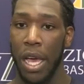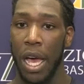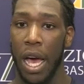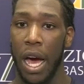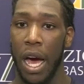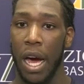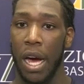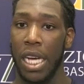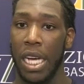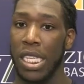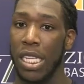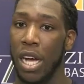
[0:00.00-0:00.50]

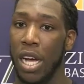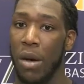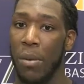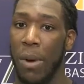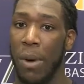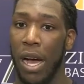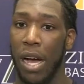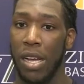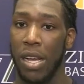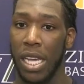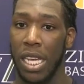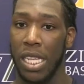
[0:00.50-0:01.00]
It's all
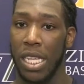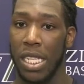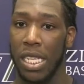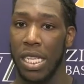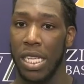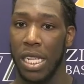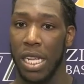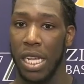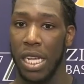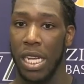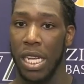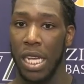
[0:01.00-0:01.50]
about getting
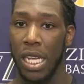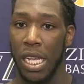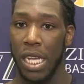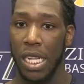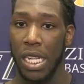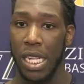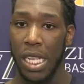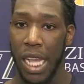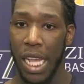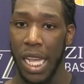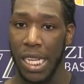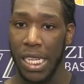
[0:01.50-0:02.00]
to
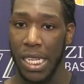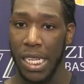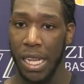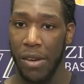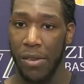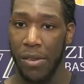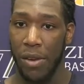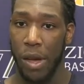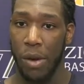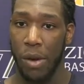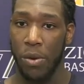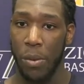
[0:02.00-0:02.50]
the next
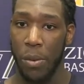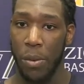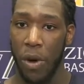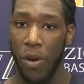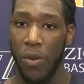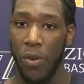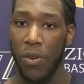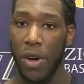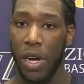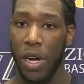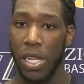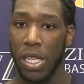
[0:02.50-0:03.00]
level, and we
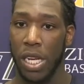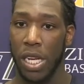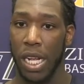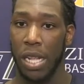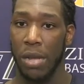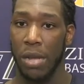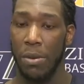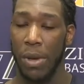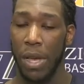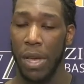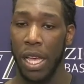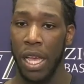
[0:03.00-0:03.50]
both are trying
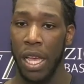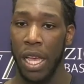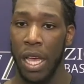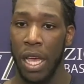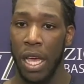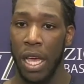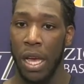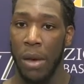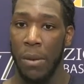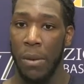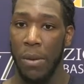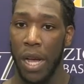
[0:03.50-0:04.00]

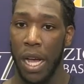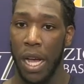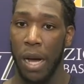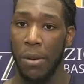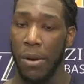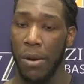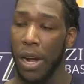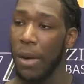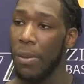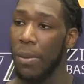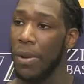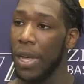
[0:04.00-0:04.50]
to
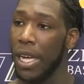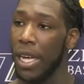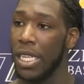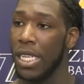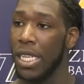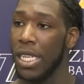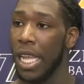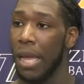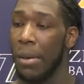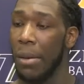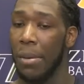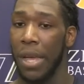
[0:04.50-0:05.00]
become great players
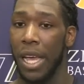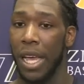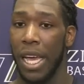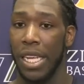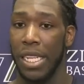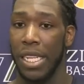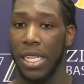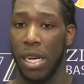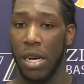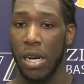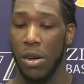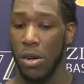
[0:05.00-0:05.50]
in the
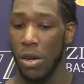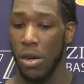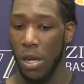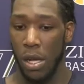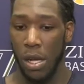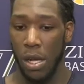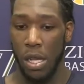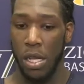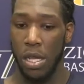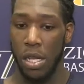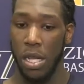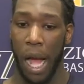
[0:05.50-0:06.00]
NBA. So,
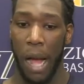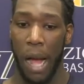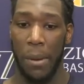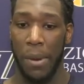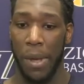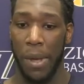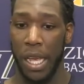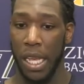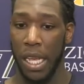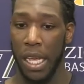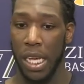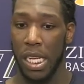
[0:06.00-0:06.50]
I
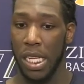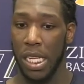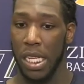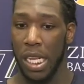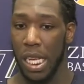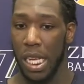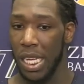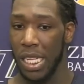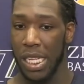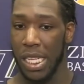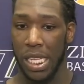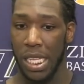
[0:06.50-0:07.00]
mean,
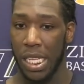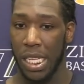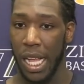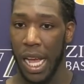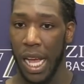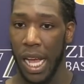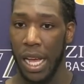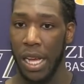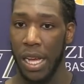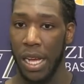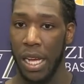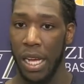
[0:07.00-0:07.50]
it's
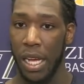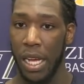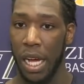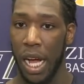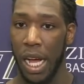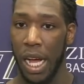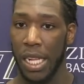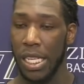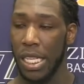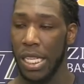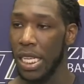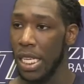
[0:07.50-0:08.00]
not,
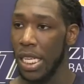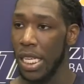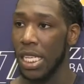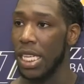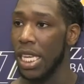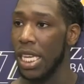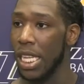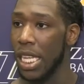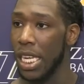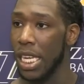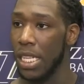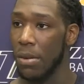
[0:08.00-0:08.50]
honestly,
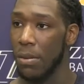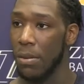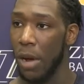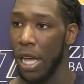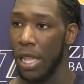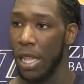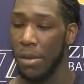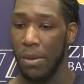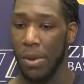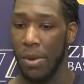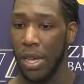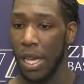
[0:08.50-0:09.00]
it doesn't
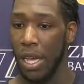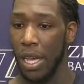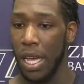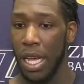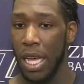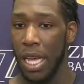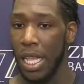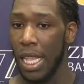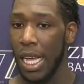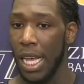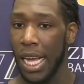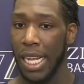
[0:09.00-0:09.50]
bother me.
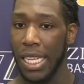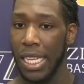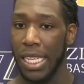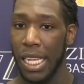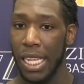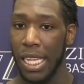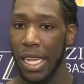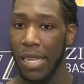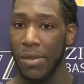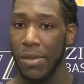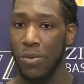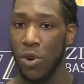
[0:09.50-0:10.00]
Like I
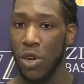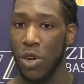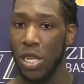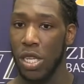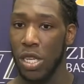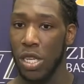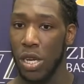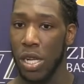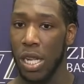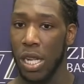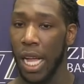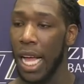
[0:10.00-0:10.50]
said, that's more
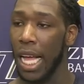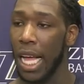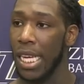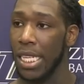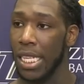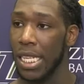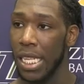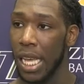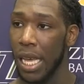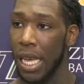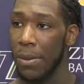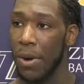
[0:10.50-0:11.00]
so the
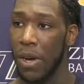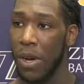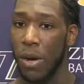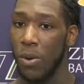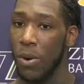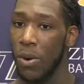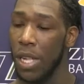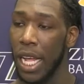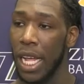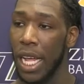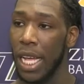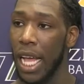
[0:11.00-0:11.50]
college thing, but
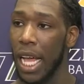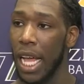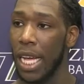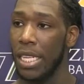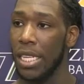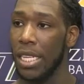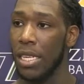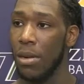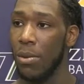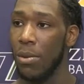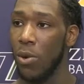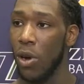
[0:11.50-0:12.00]
we're not in
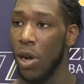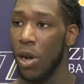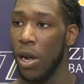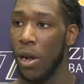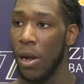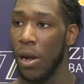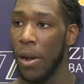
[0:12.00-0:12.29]
college anymore.